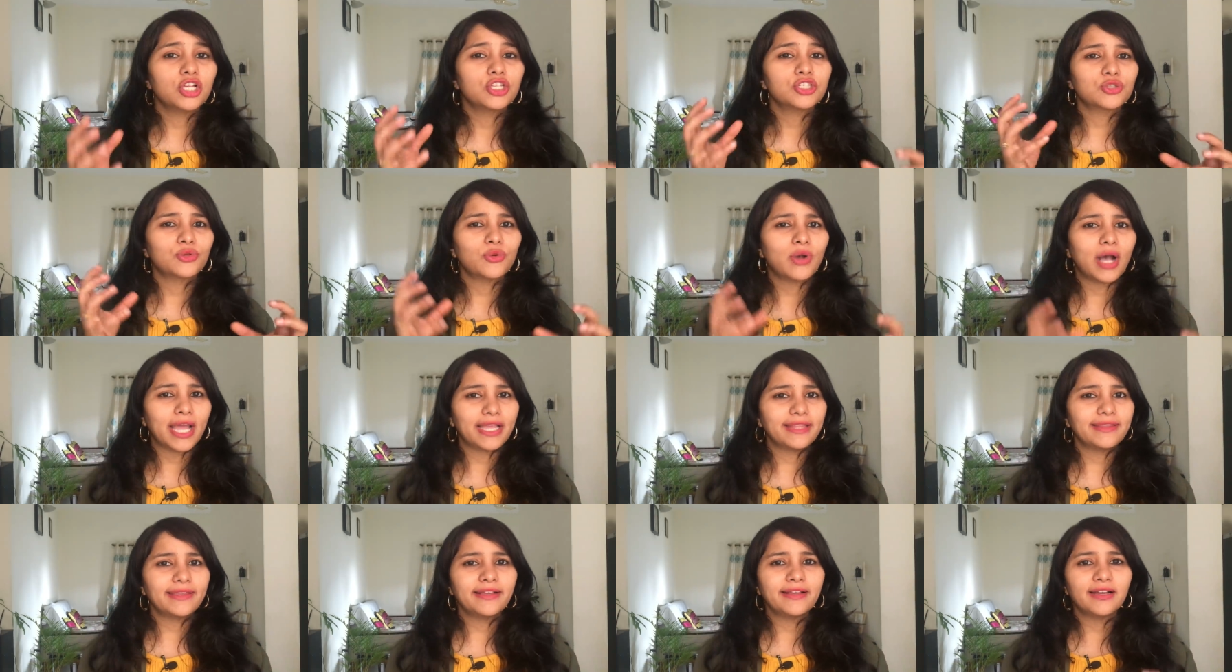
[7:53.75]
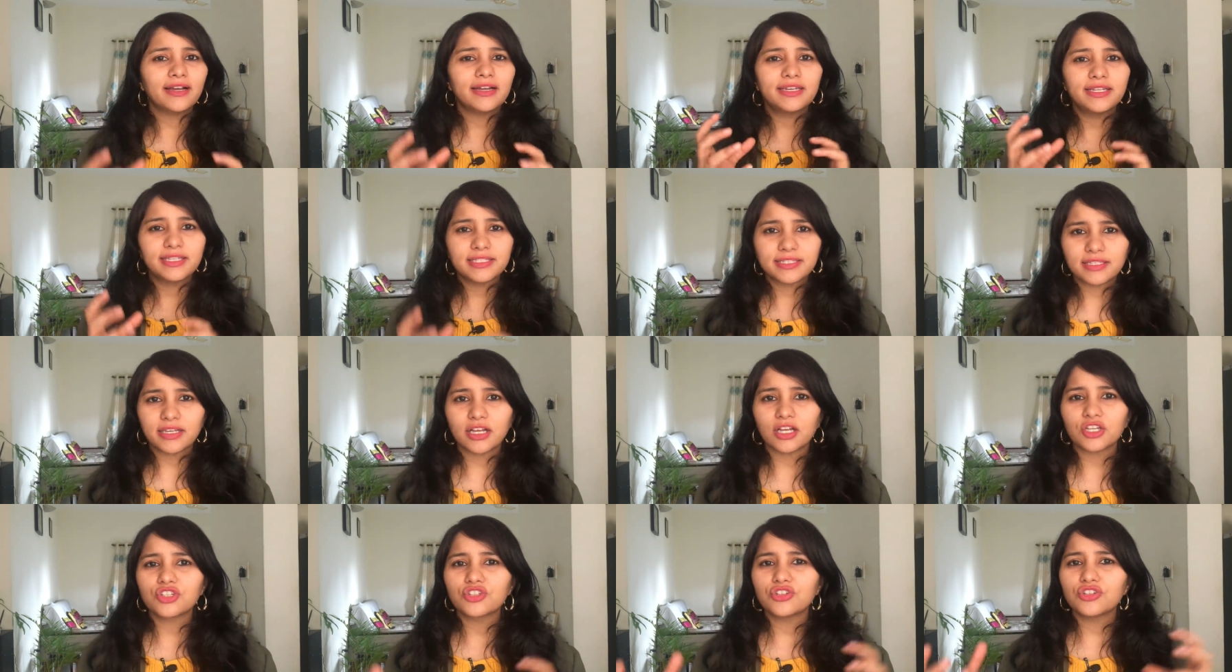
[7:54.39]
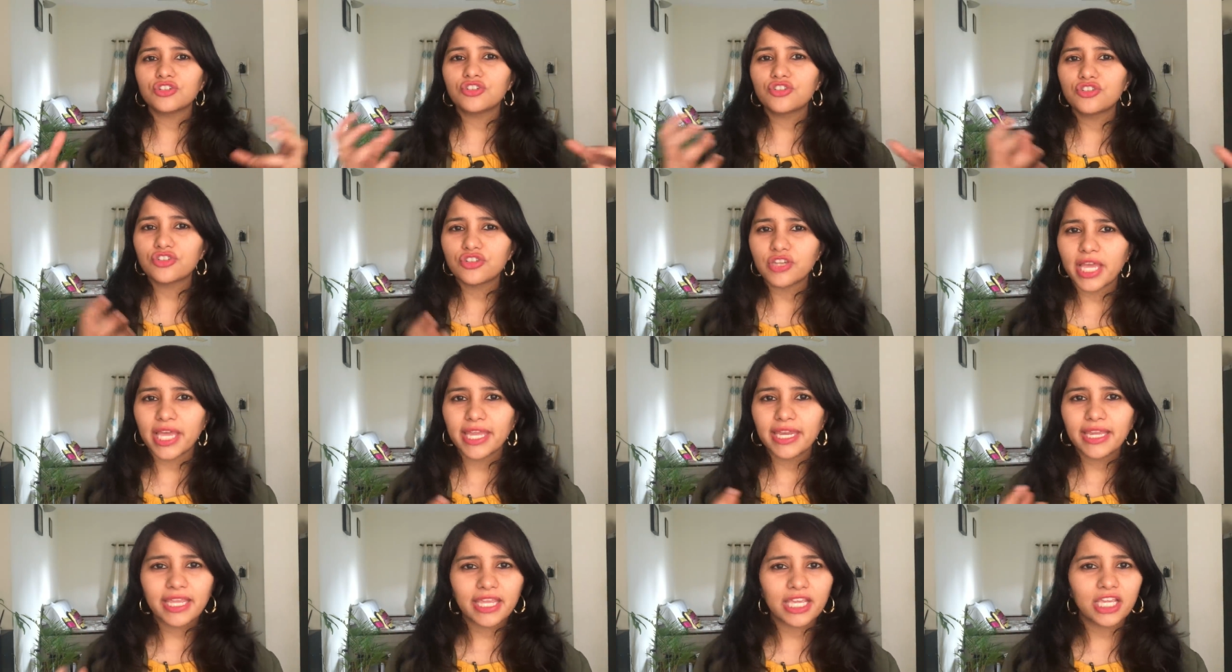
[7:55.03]
So I think a discussion,
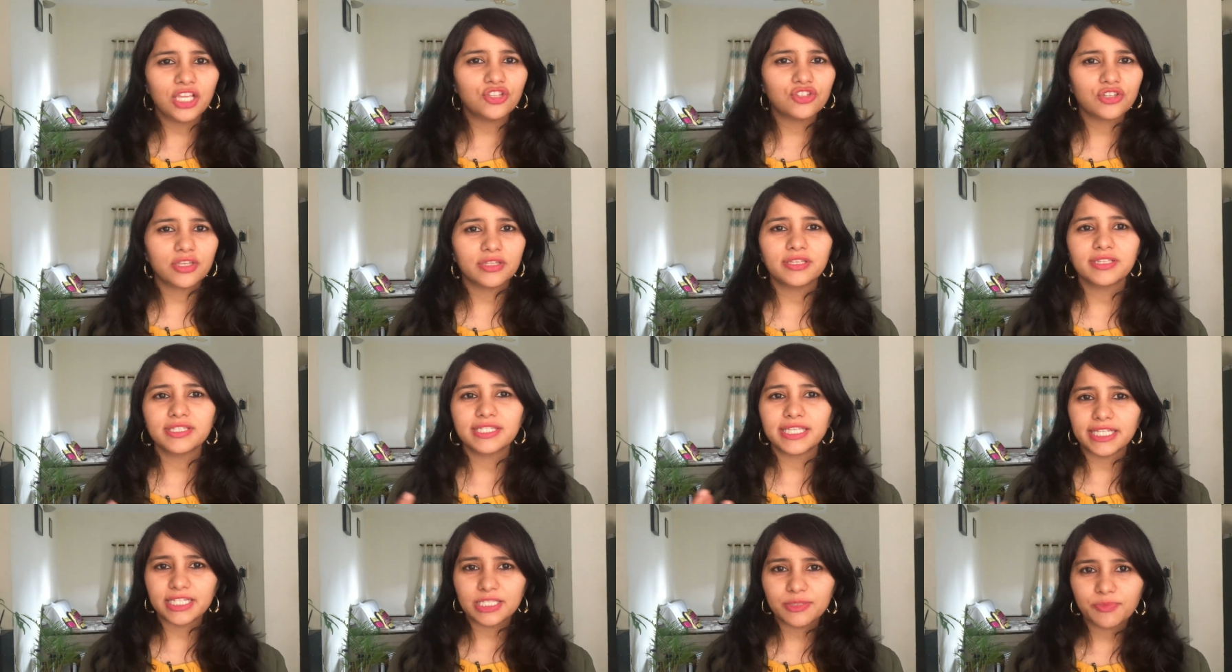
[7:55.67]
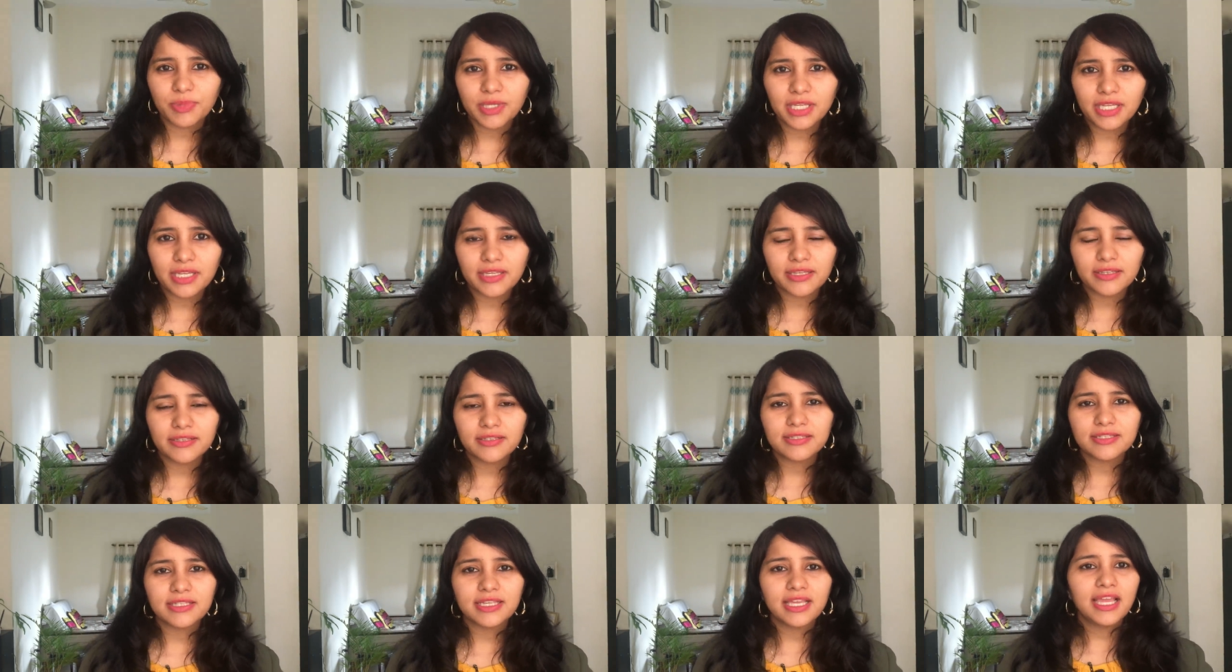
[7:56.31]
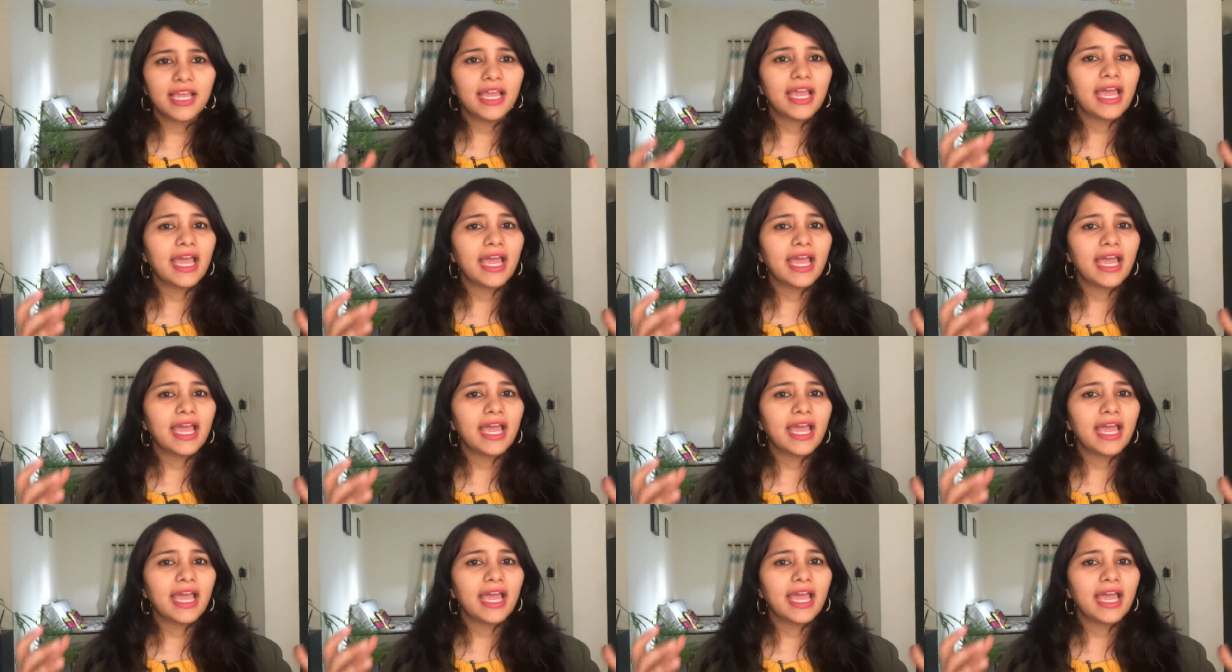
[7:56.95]
sharing each other's experience